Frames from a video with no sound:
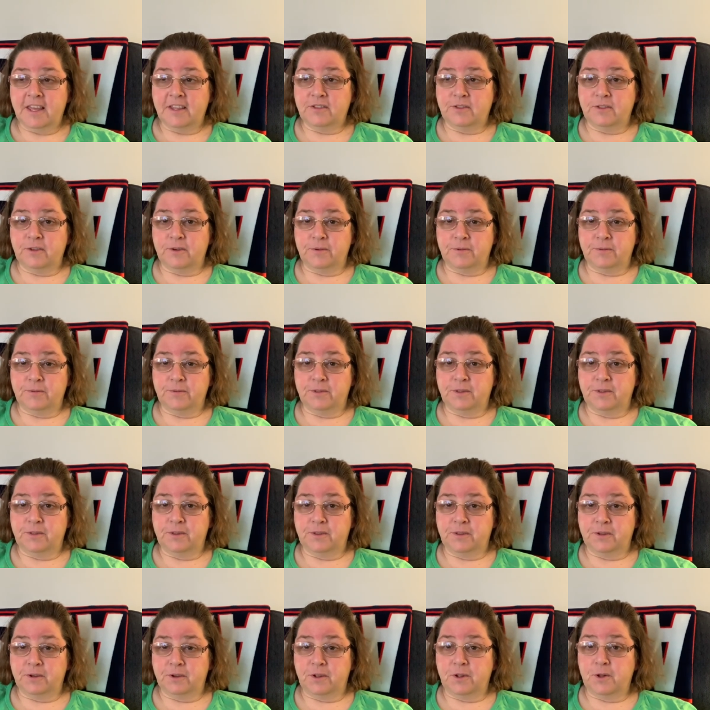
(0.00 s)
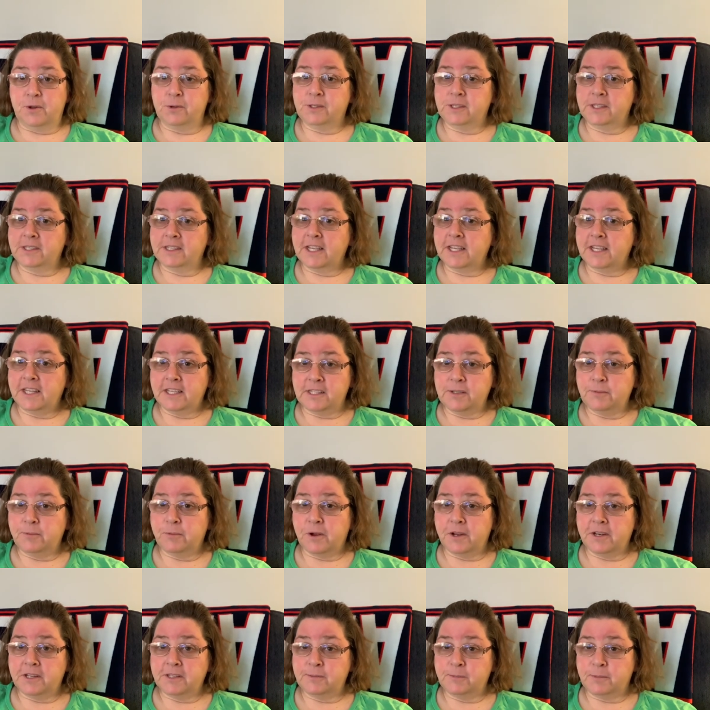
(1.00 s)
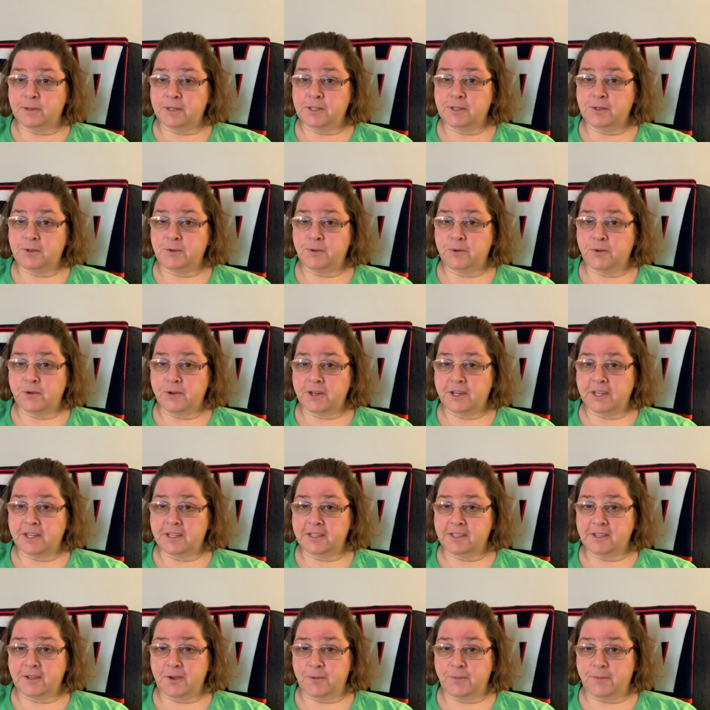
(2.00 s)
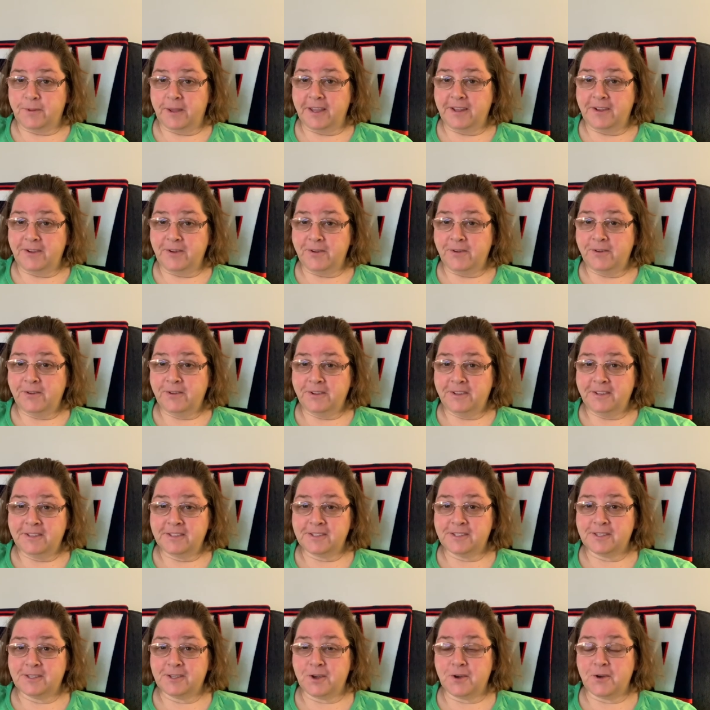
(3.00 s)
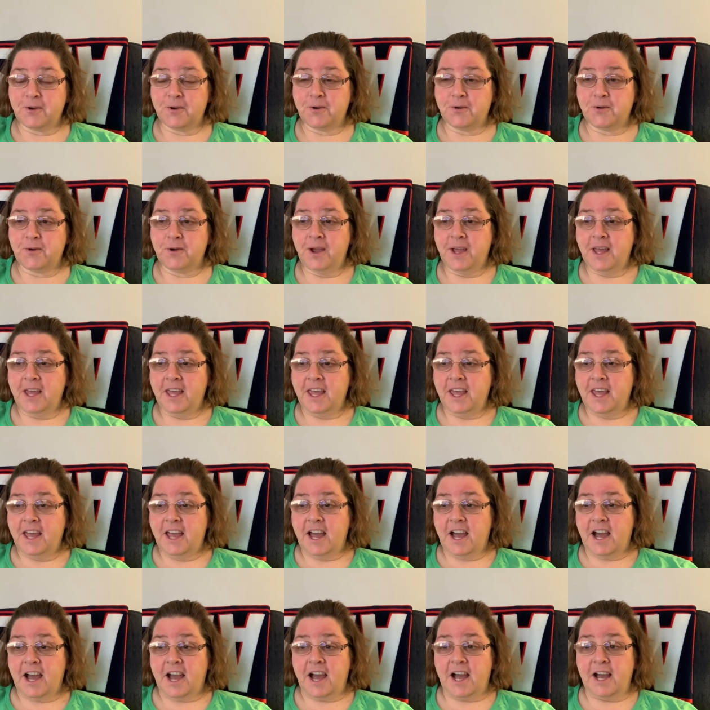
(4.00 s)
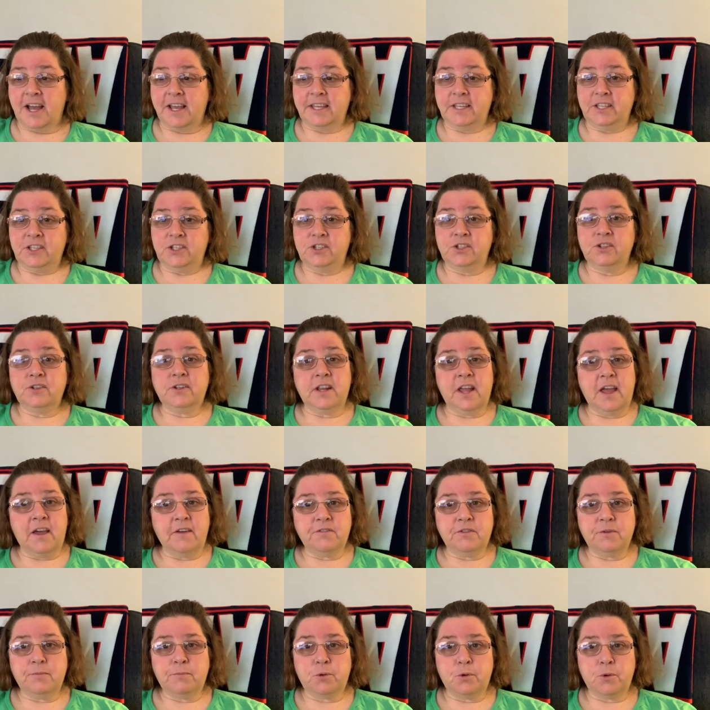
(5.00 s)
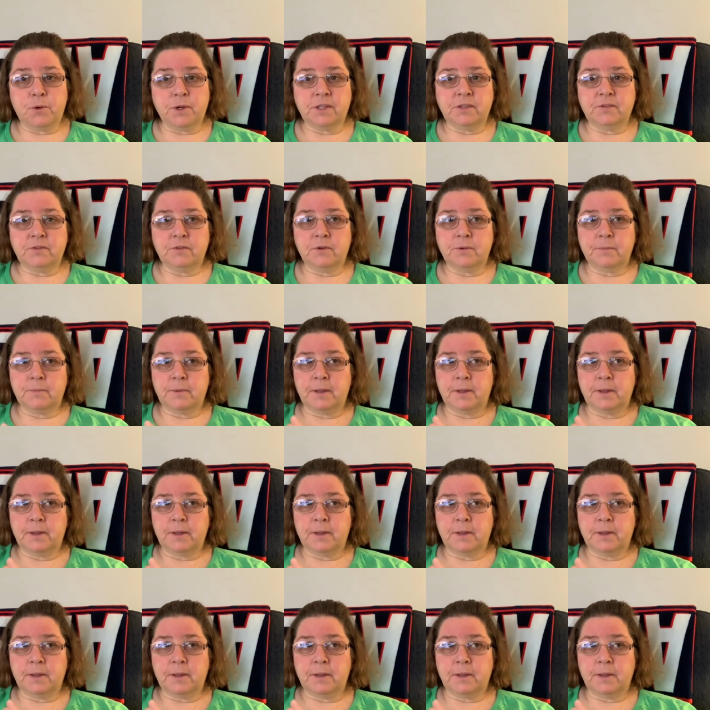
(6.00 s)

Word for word: The, the closest I get to bread is my two ingredient dough bagel. So I should have the points for it.